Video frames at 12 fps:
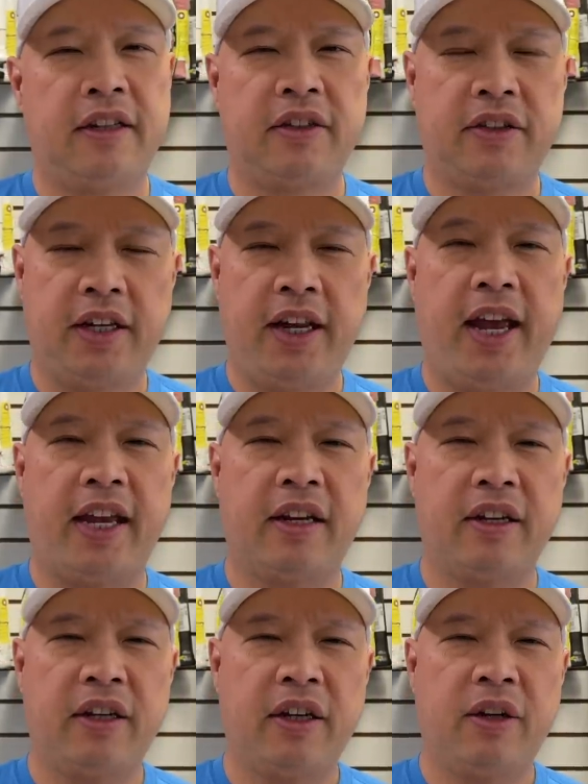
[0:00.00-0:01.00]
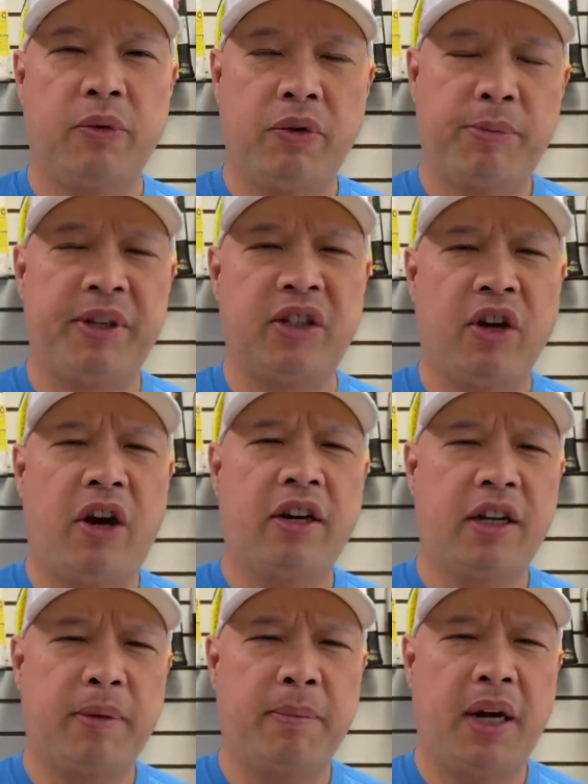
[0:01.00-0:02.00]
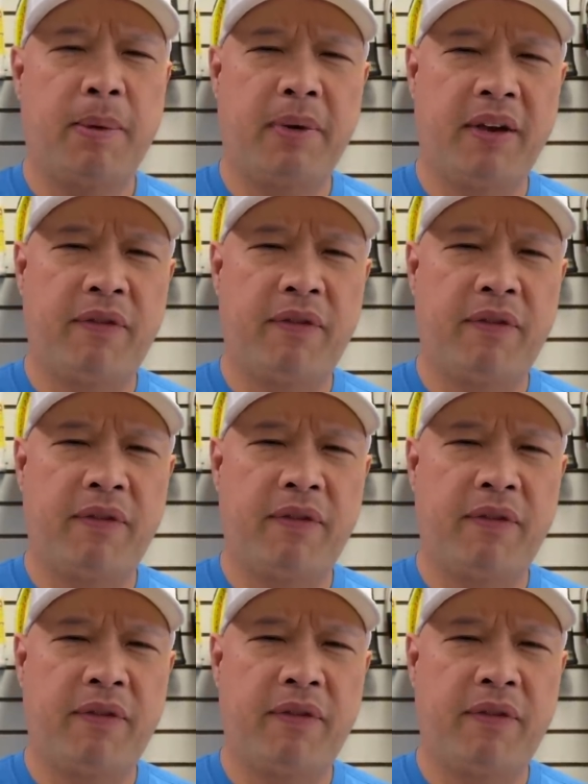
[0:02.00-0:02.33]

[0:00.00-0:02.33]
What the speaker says: Today, we're going to be talking about my